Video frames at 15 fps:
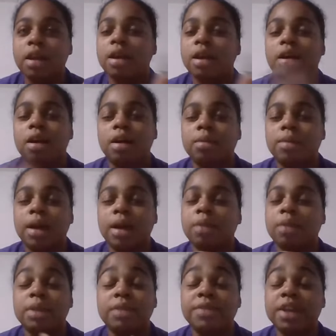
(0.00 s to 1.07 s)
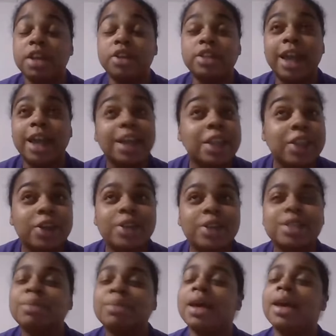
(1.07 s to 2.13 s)
I don't believe in entertaining
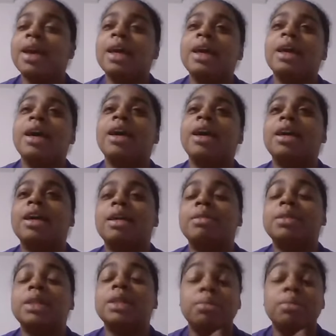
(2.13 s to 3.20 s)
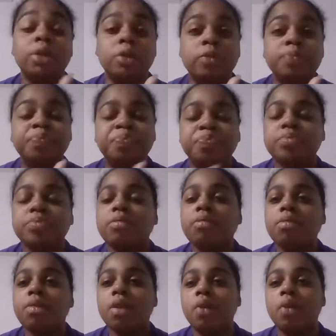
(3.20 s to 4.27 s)
those, but some do.
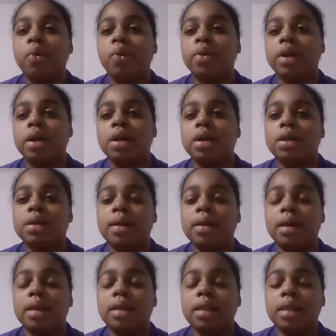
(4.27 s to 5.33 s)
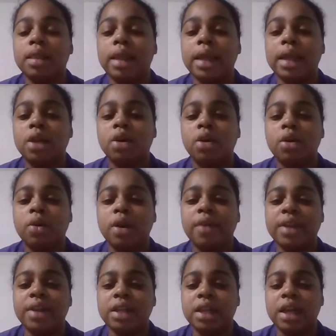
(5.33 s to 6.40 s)
Or letting go of
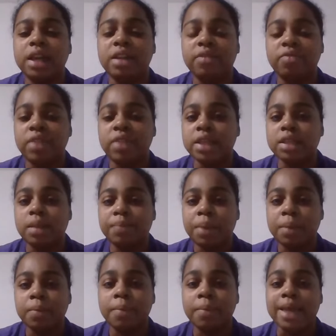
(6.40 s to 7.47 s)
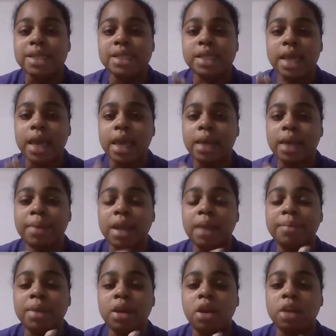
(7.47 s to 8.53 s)
any negative things that people may say. It may
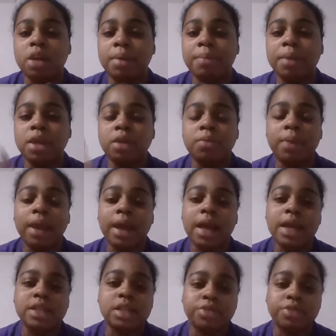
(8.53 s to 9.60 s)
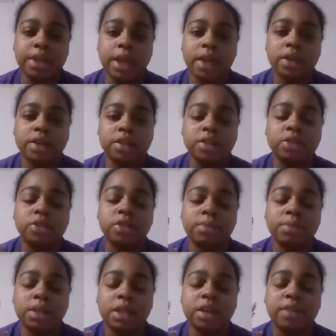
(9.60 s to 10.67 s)
not be an argument, but you may, as a creator, a
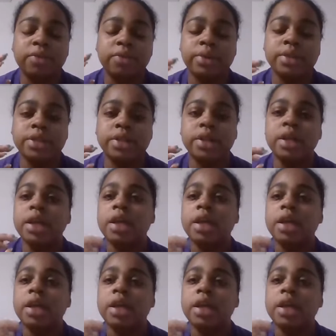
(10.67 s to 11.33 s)
social media influencer,